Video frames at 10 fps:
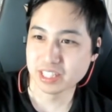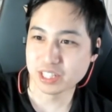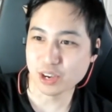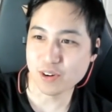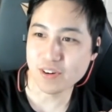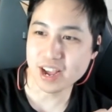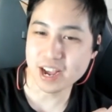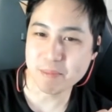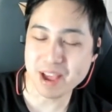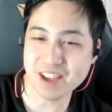So
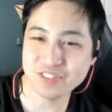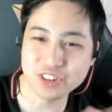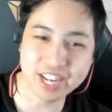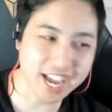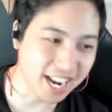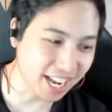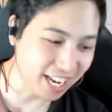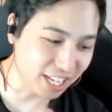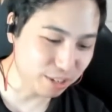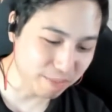um, after that, I
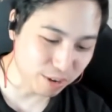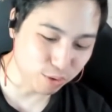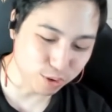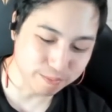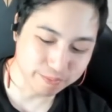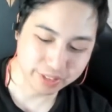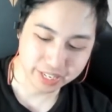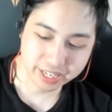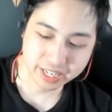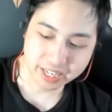got to my room.
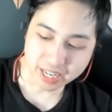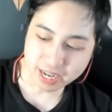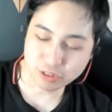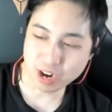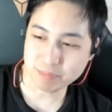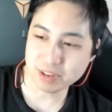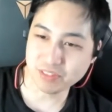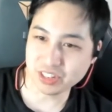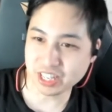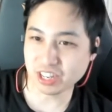I dropped
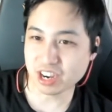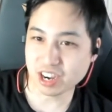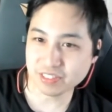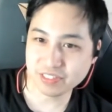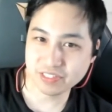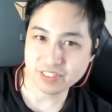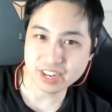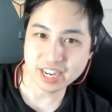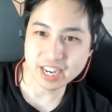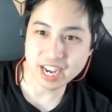everything off.
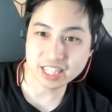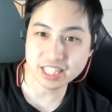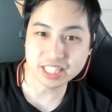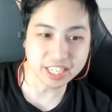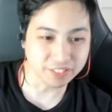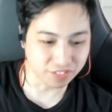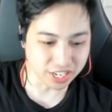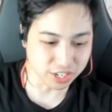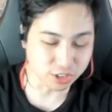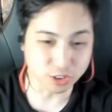I, I did take a
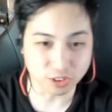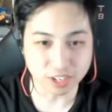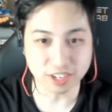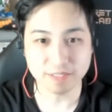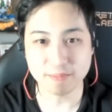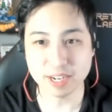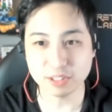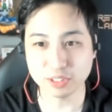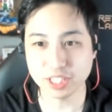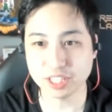video of my
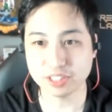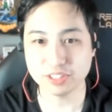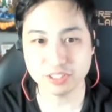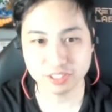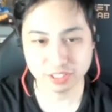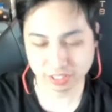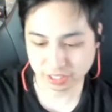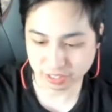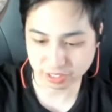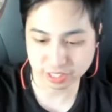hotel.
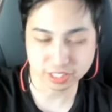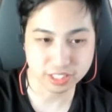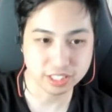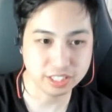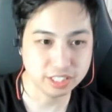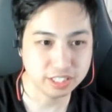So let's see.